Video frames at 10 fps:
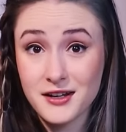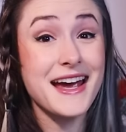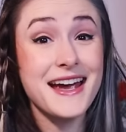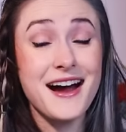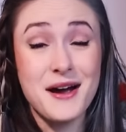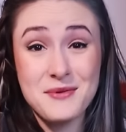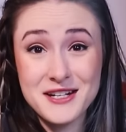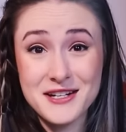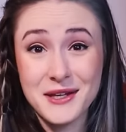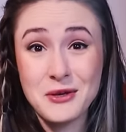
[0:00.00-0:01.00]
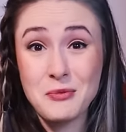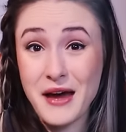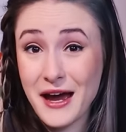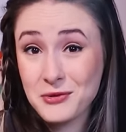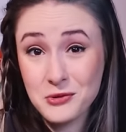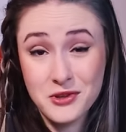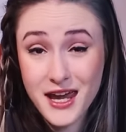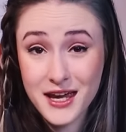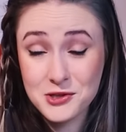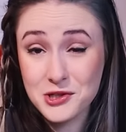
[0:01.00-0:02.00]
Today, I want to take you back through
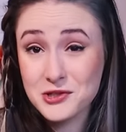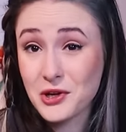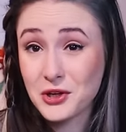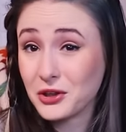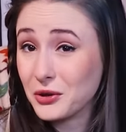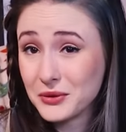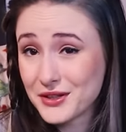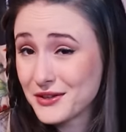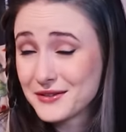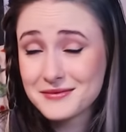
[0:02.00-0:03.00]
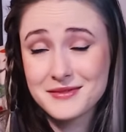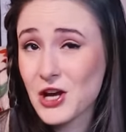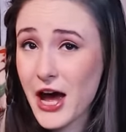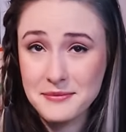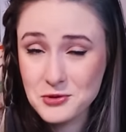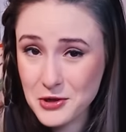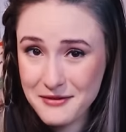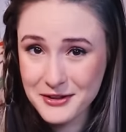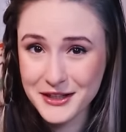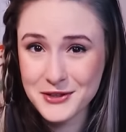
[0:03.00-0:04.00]
the ages on our own little time
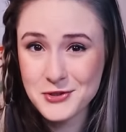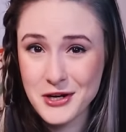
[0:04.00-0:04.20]
traveling